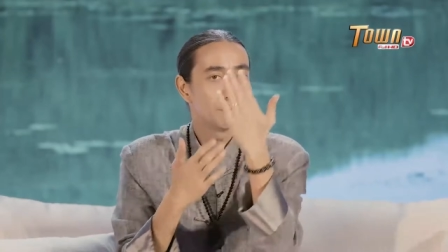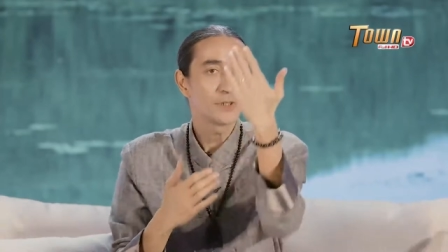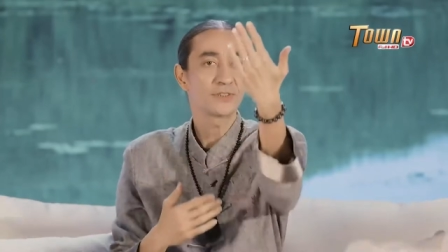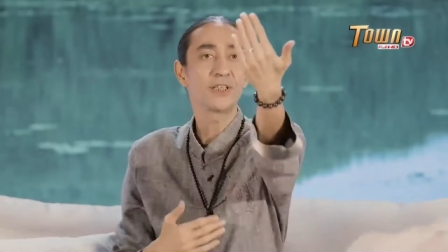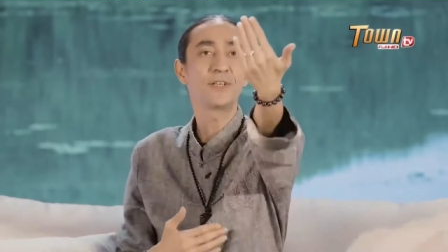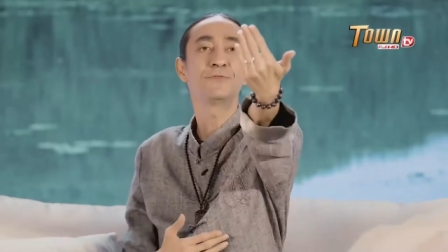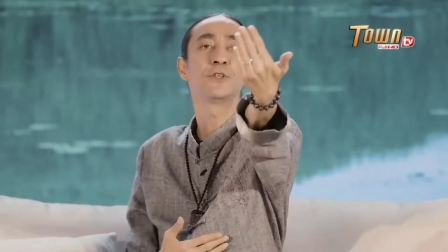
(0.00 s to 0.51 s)

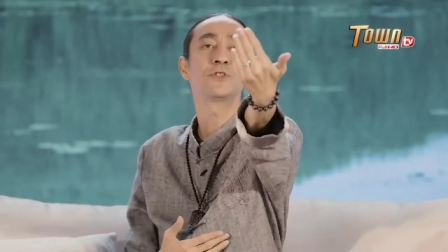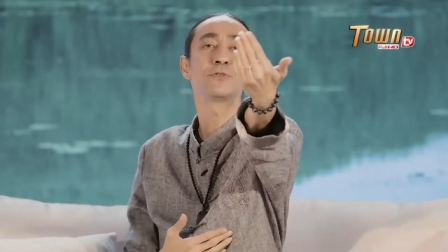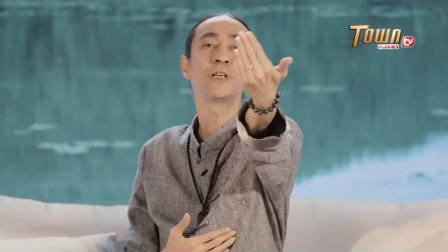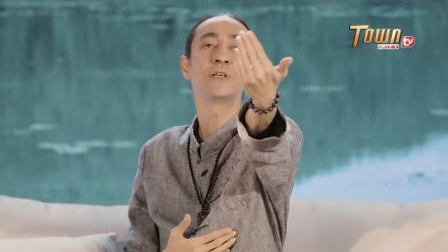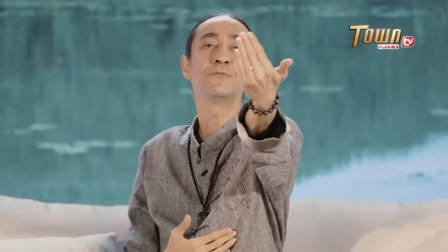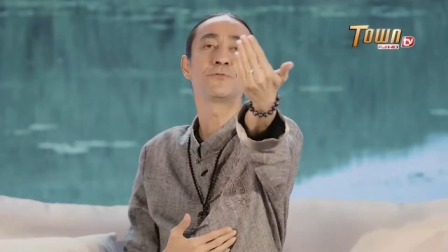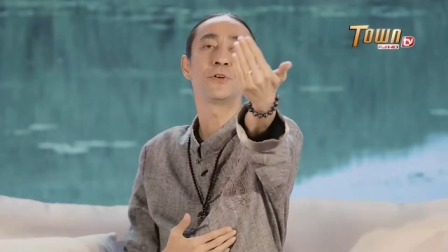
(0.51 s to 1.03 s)
But if the
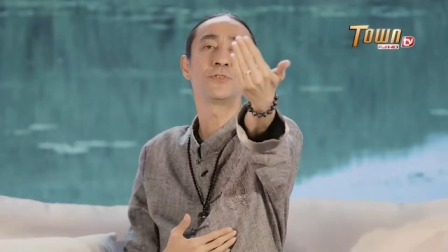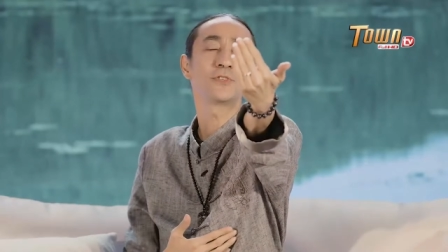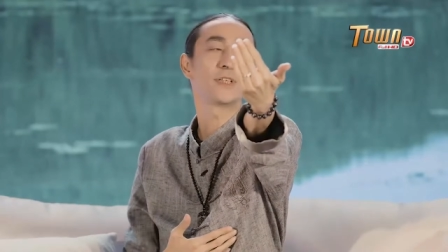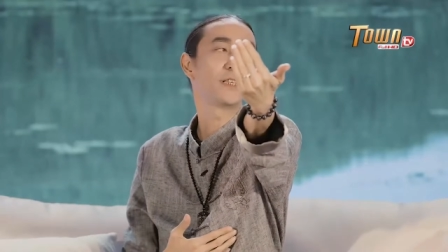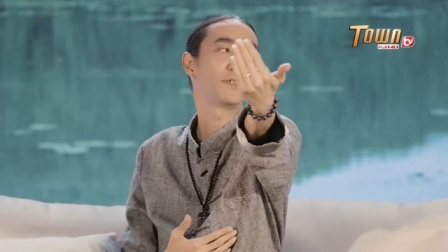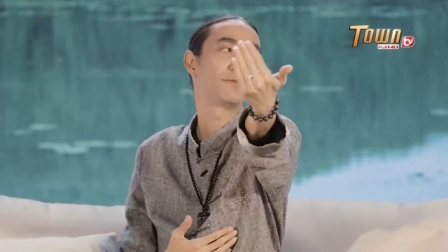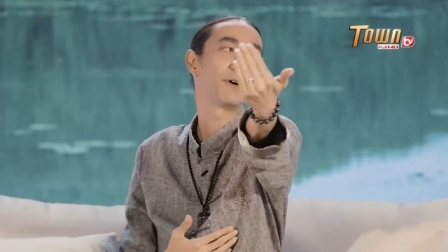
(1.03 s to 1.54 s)
tree in front
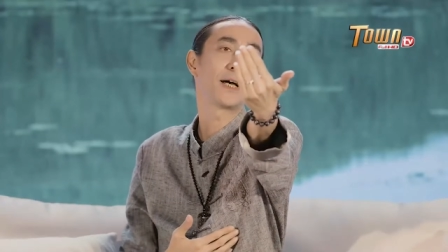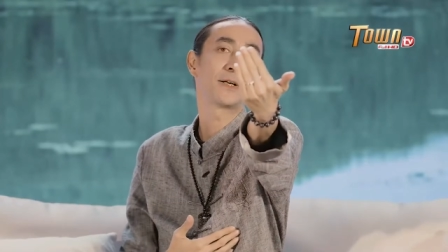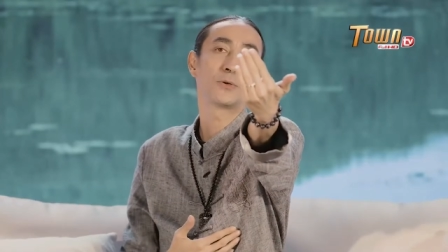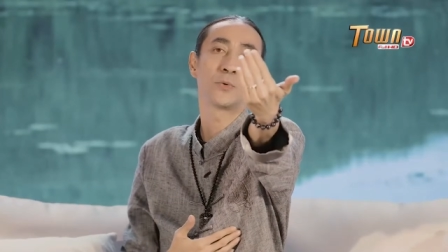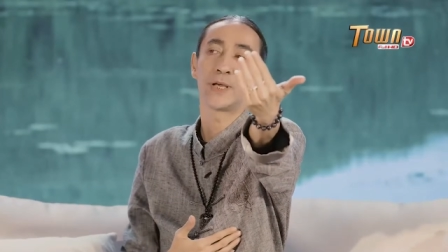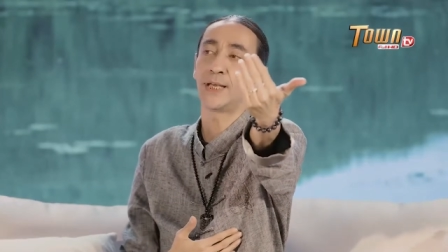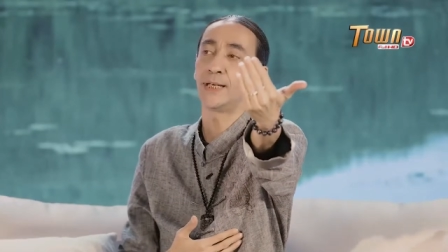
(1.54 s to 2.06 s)
is far
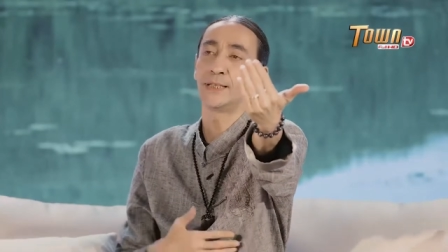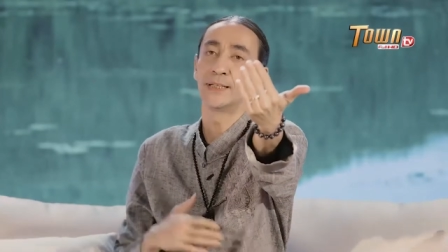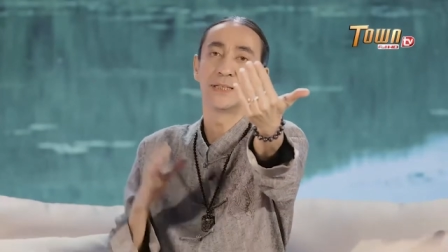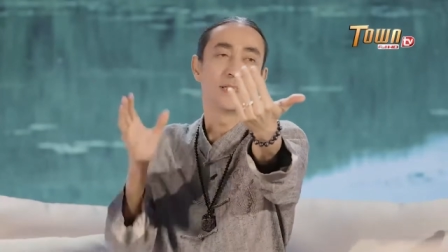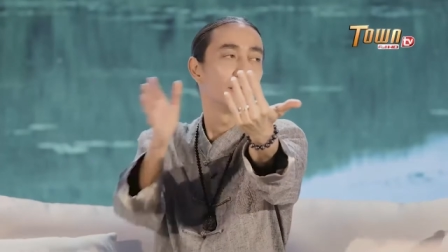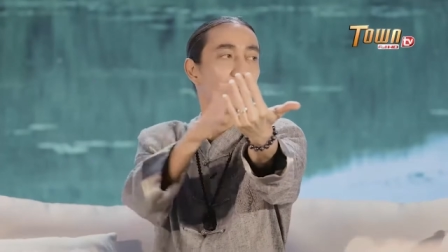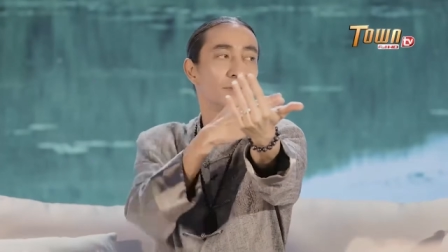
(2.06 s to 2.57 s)
away,
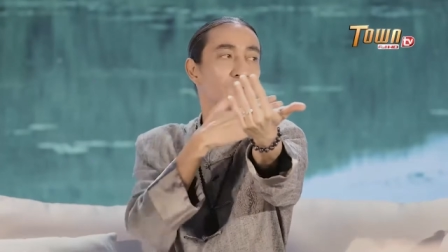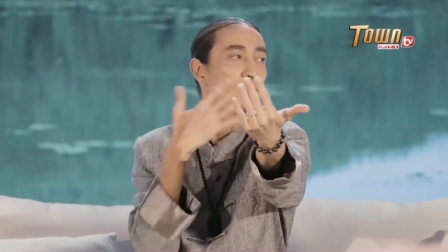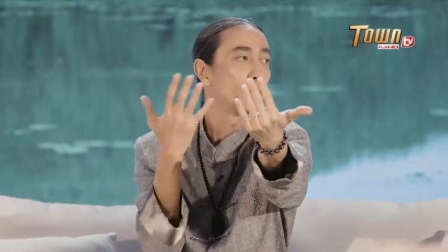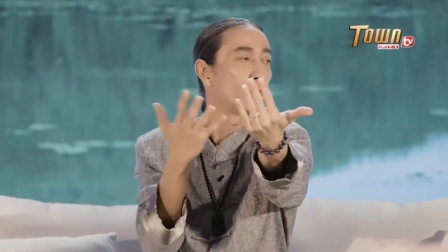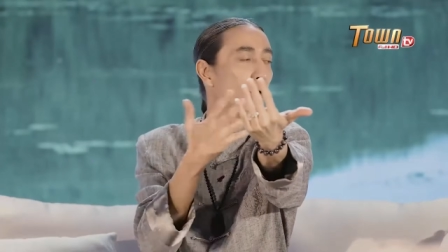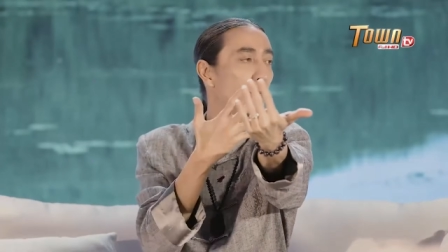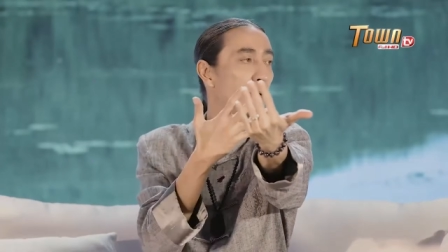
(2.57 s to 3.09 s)

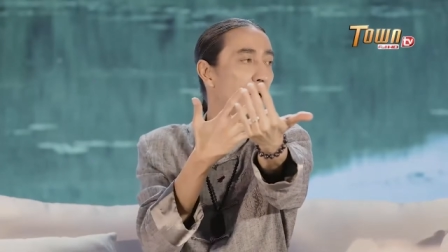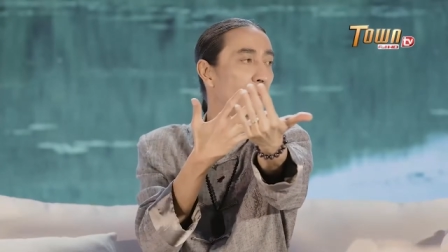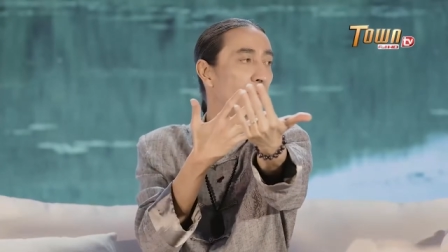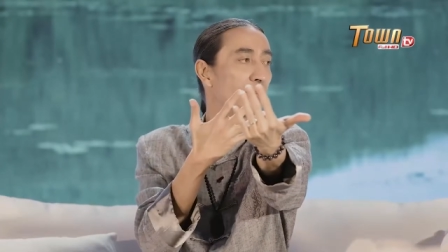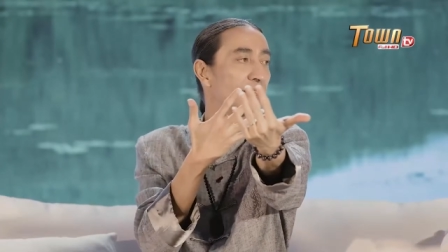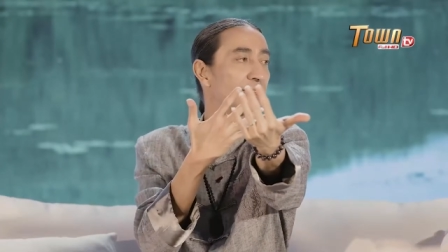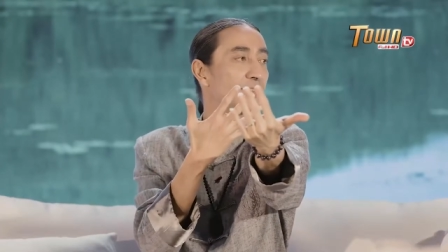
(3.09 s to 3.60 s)
no problem.
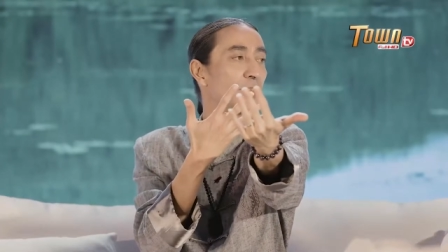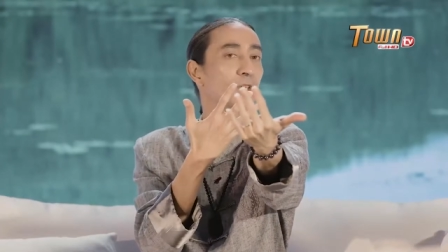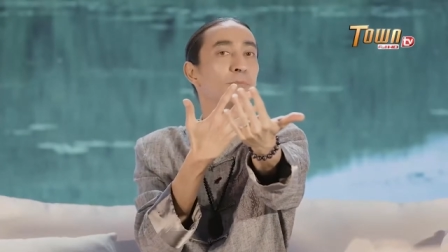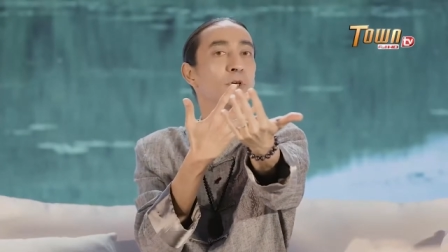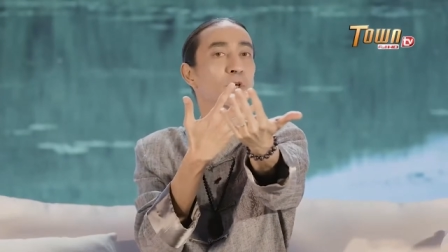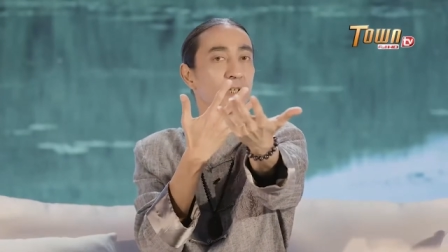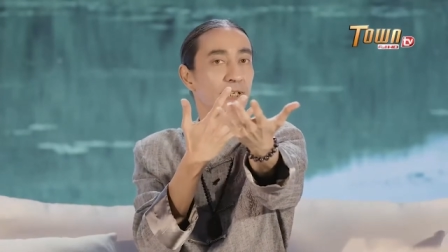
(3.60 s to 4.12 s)
It's not
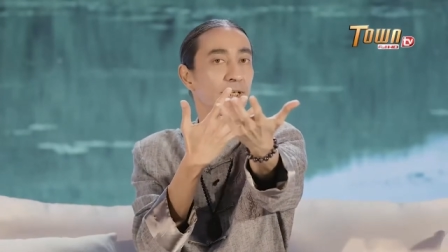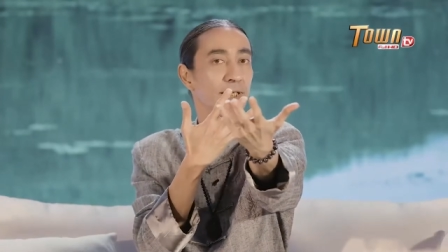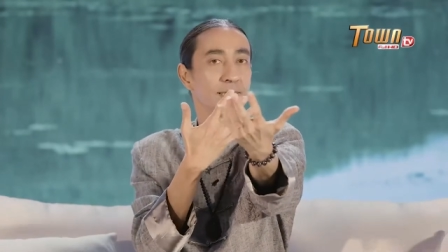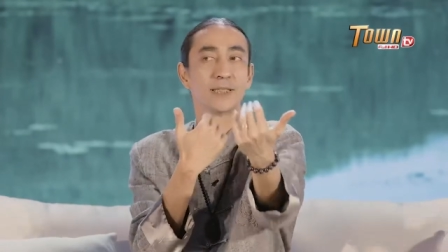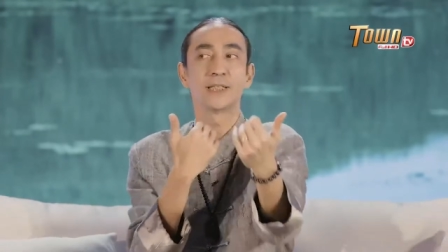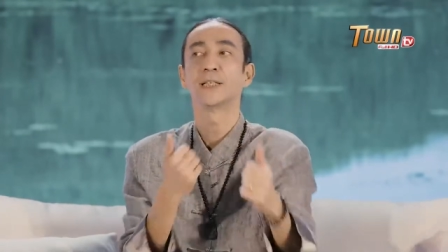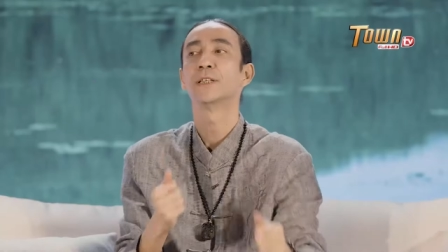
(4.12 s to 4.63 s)
blocking
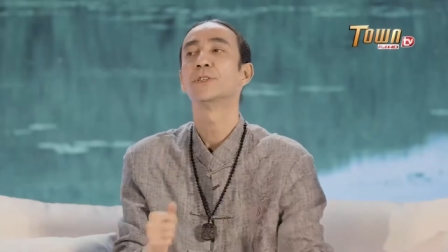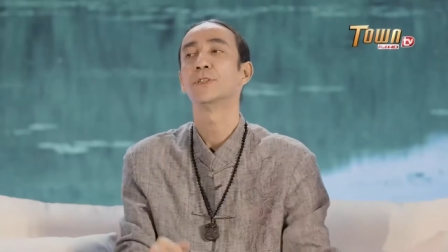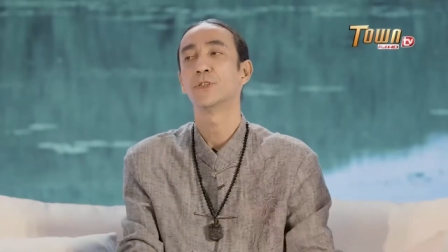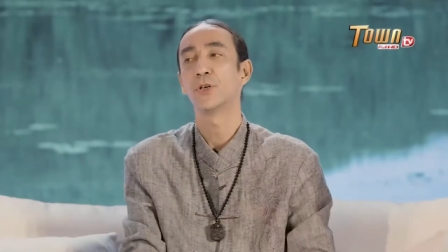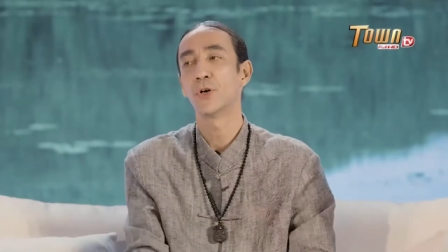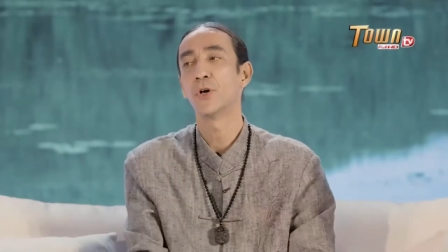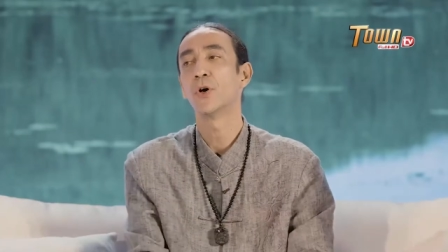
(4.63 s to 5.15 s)
the
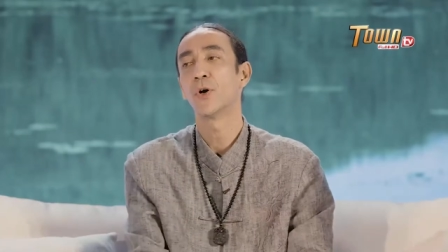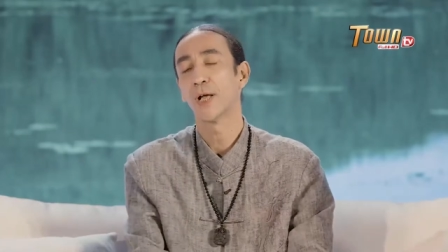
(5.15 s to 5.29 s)
door.